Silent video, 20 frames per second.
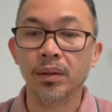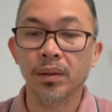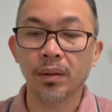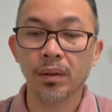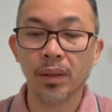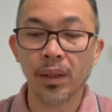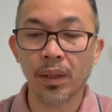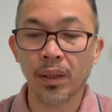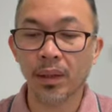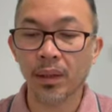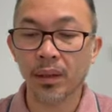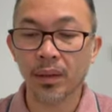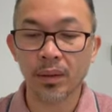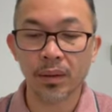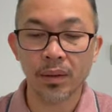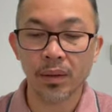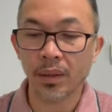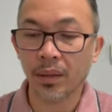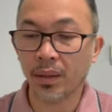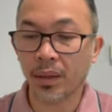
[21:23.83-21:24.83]
Like
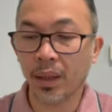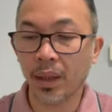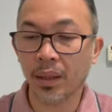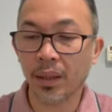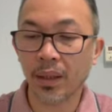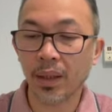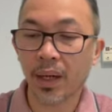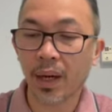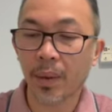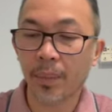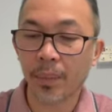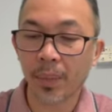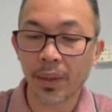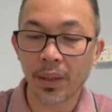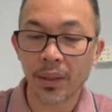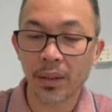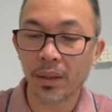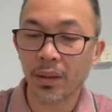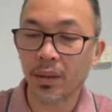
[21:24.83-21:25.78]
nothing happened,